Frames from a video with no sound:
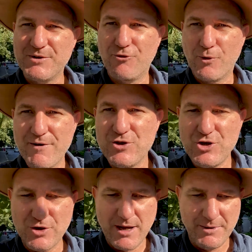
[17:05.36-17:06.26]
of
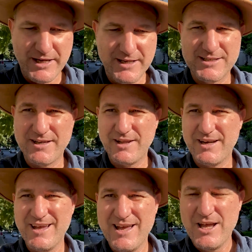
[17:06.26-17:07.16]
revenue coming in. So
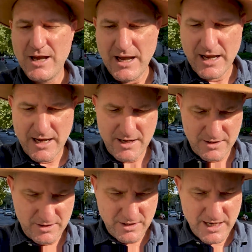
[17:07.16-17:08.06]
they
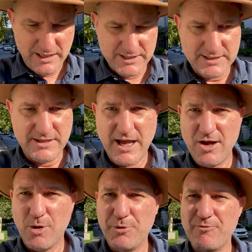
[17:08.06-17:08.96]
enlisted the
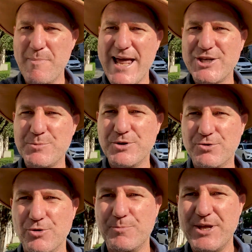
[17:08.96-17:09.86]
help of a management
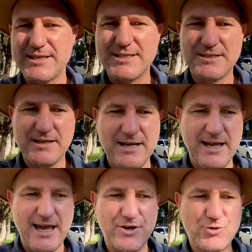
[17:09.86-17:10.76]
group
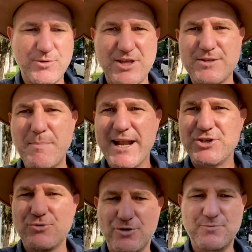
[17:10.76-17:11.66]
and it's with this
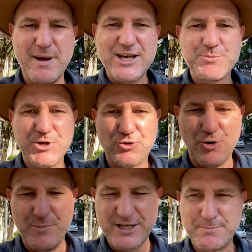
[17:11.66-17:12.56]
management
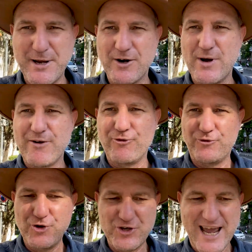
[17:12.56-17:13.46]
group that's been around for a
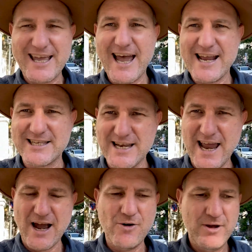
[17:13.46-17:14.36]
few decades
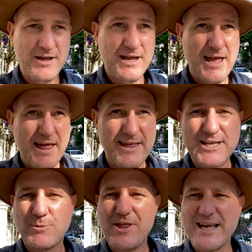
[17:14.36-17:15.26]
now.
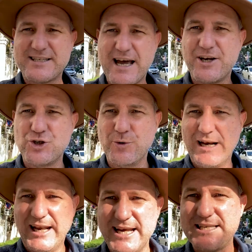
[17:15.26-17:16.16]
That's when they started
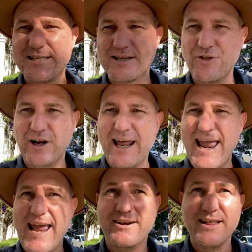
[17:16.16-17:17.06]
doing leases on the
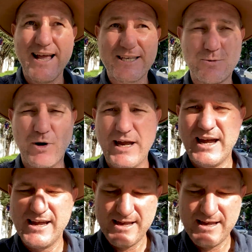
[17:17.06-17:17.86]
land, and that's where